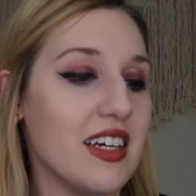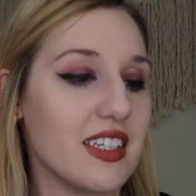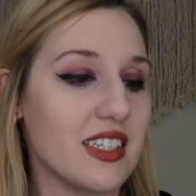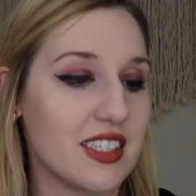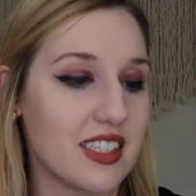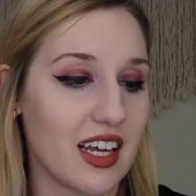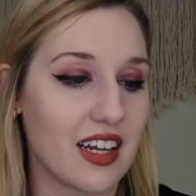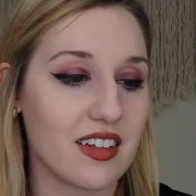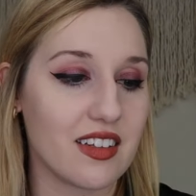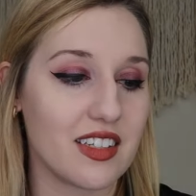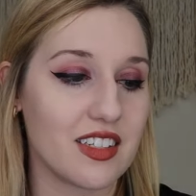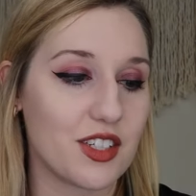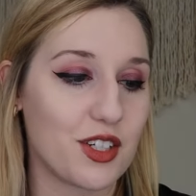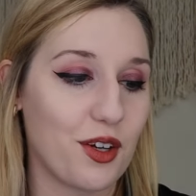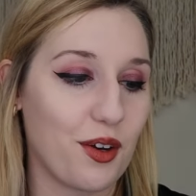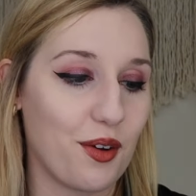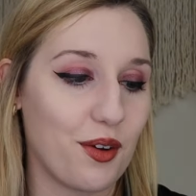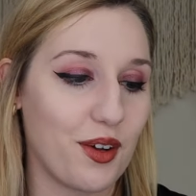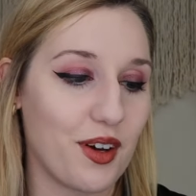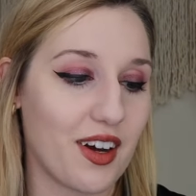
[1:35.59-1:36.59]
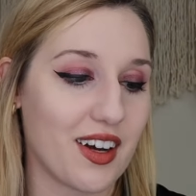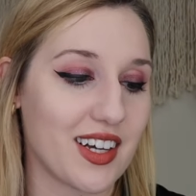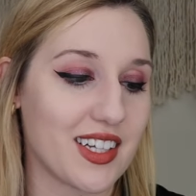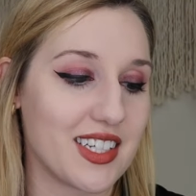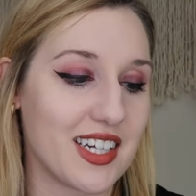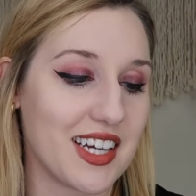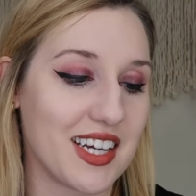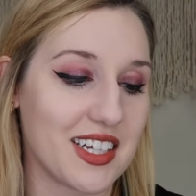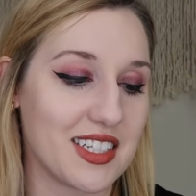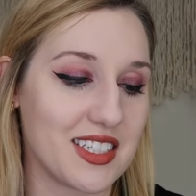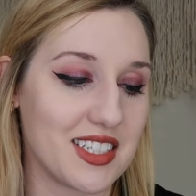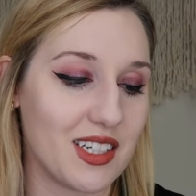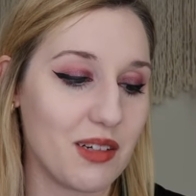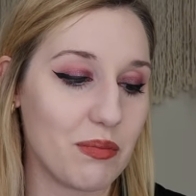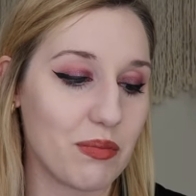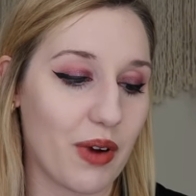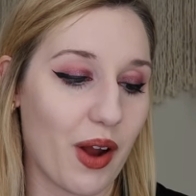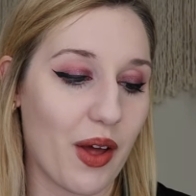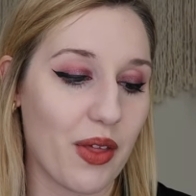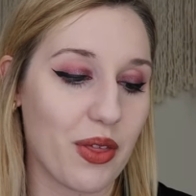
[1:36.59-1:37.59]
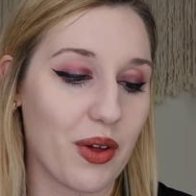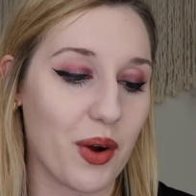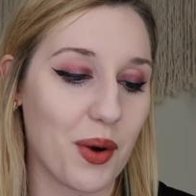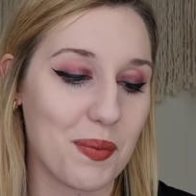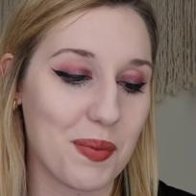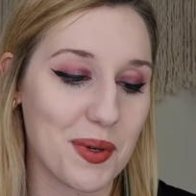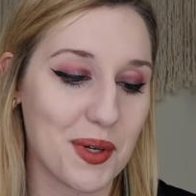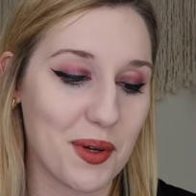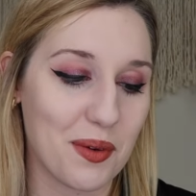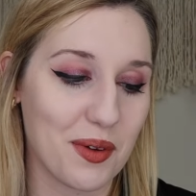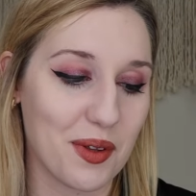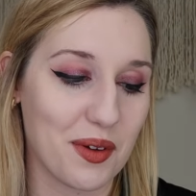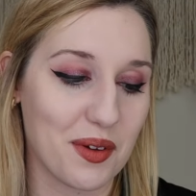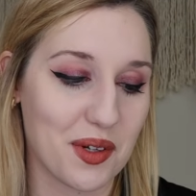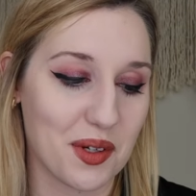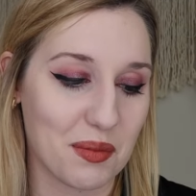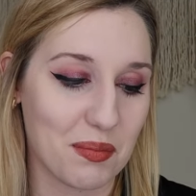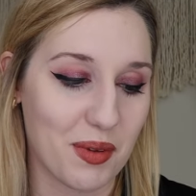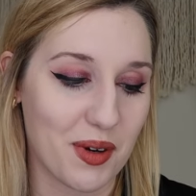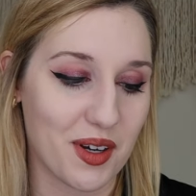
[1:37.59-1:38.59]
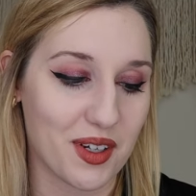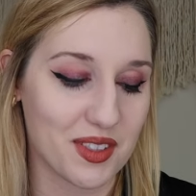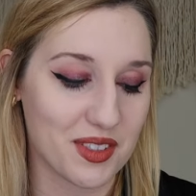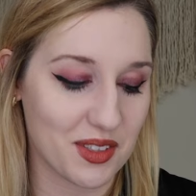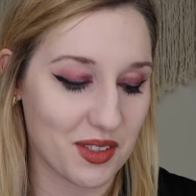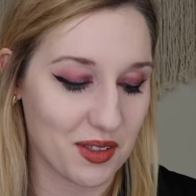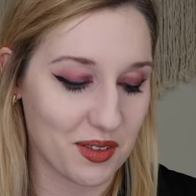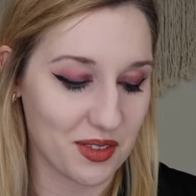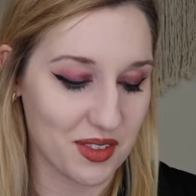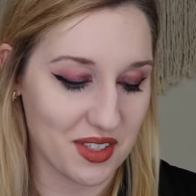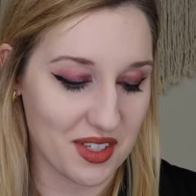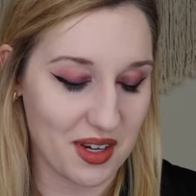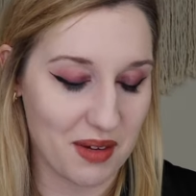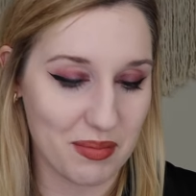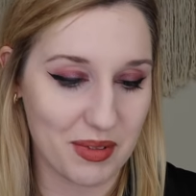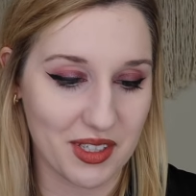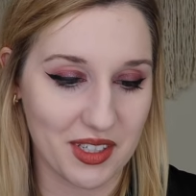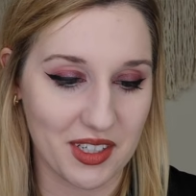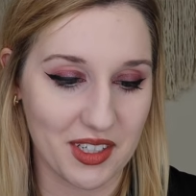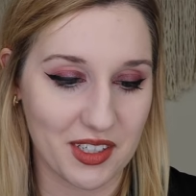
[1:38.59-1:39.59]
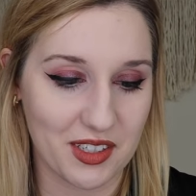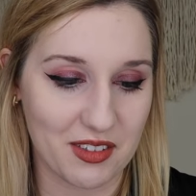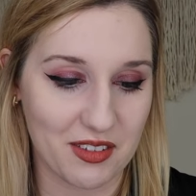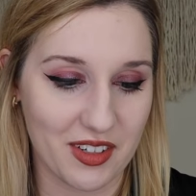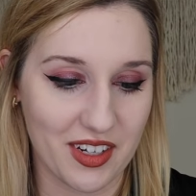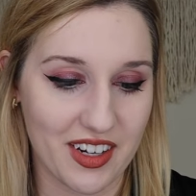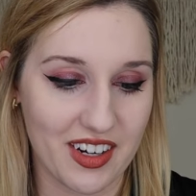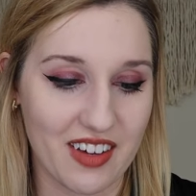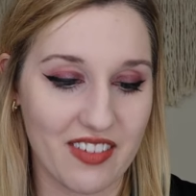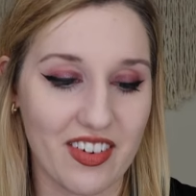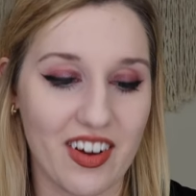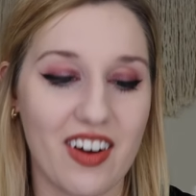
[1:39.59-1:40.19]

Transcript: settle into your nook, take a deep breath, open your Willow Nook box, cozy up, and get creative.